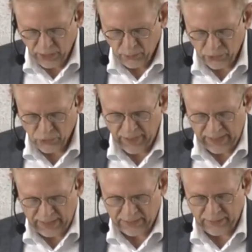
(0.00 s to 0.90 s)
which
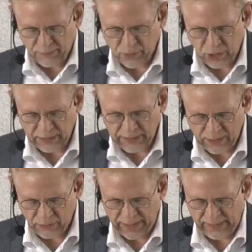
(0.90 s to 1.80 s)
makes the
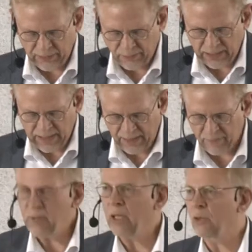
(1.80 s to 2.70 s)
proletariat
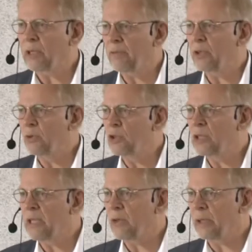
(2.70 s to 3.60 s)
become a
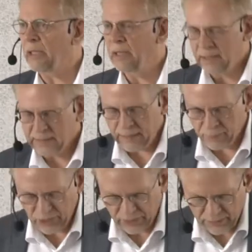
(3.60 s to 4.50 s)
revolutionary
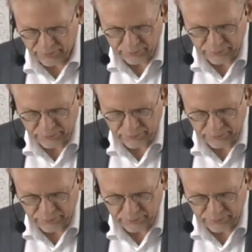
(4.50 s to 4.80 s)
subject.